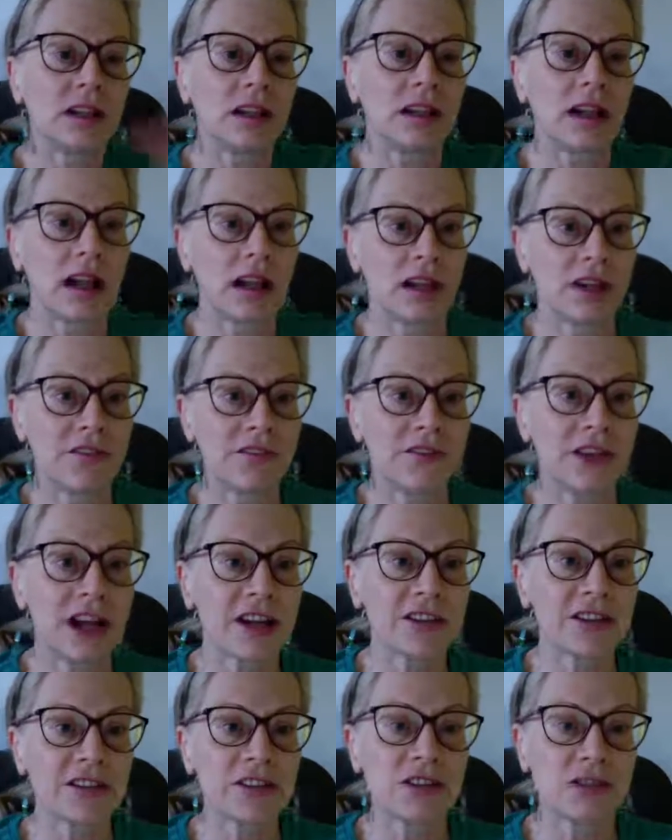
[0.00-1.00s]
I've got
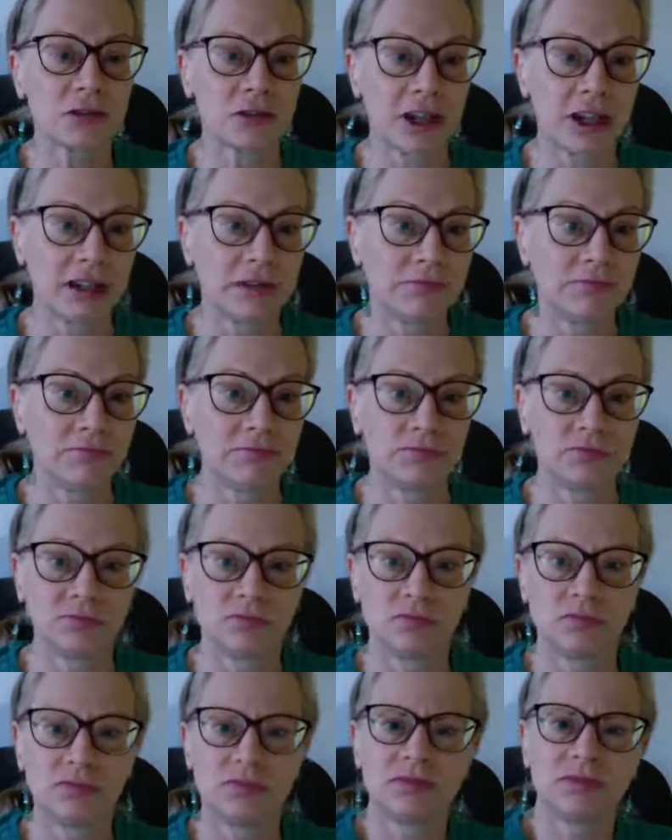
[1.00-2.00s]
this grate
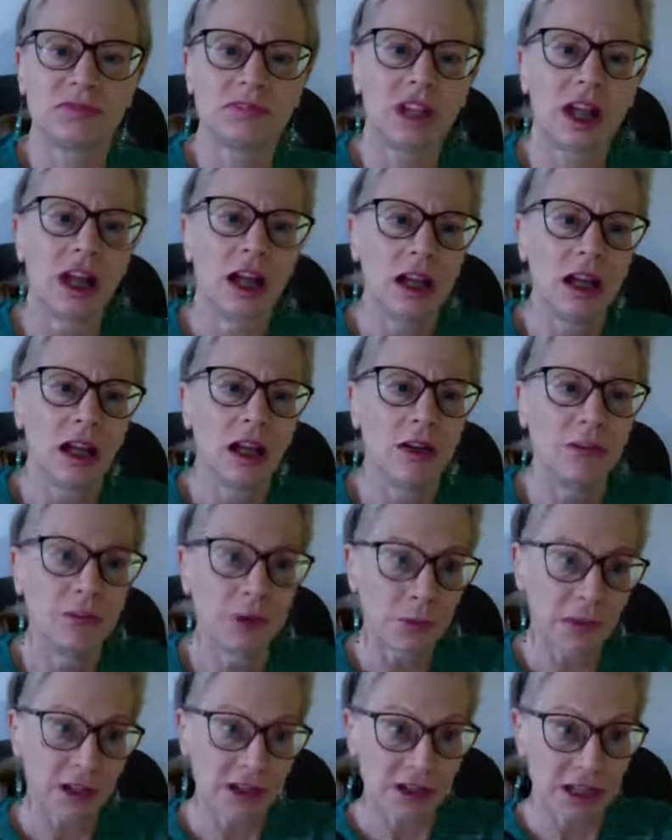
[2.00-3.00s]
from a
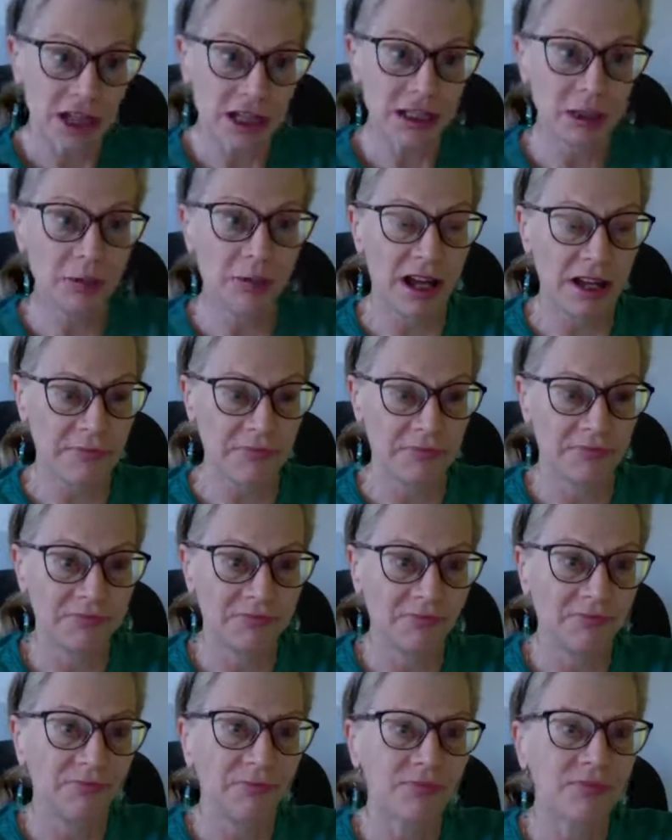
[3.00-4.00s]
client of mine.
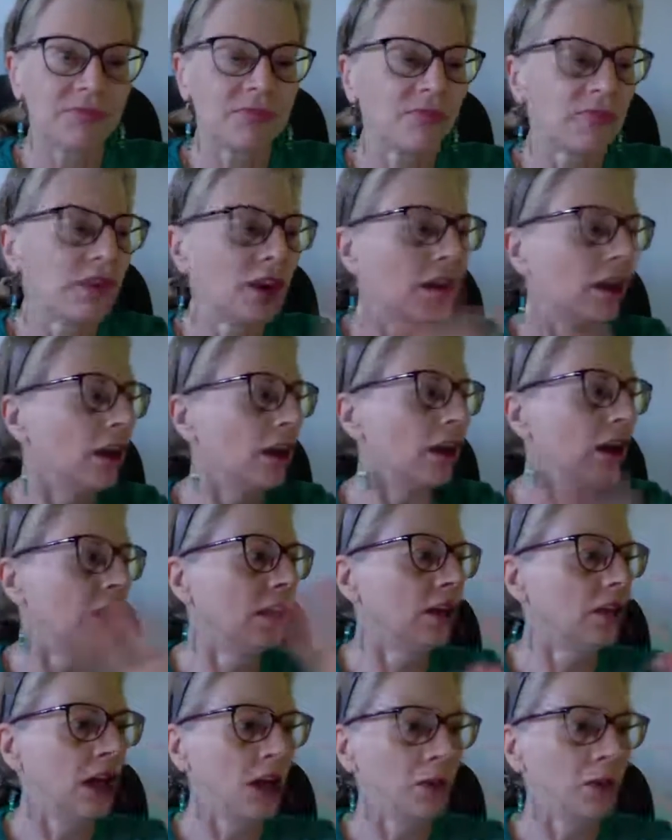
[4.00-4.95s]
And